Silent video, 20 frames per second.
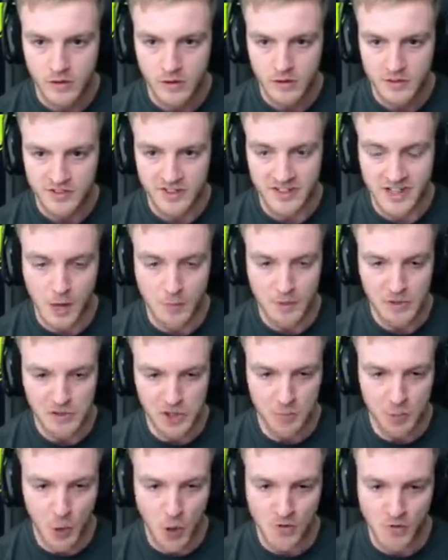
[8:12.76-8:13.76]
See, can we
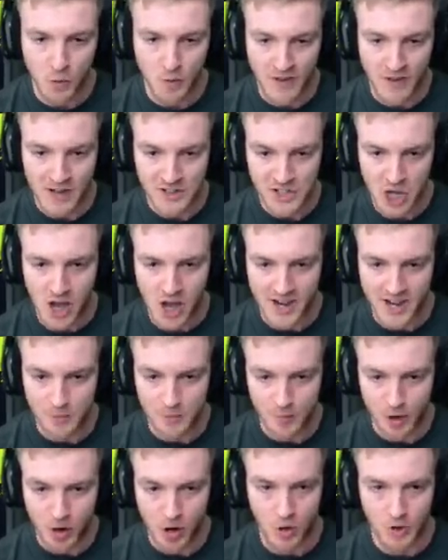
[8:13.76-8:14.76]
jump over without
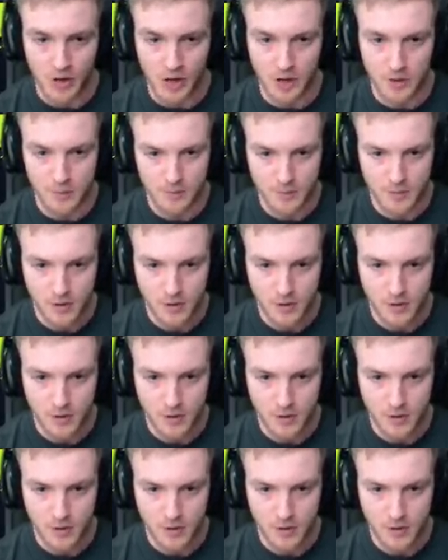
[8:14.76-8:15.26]
dying, bro? Hold up.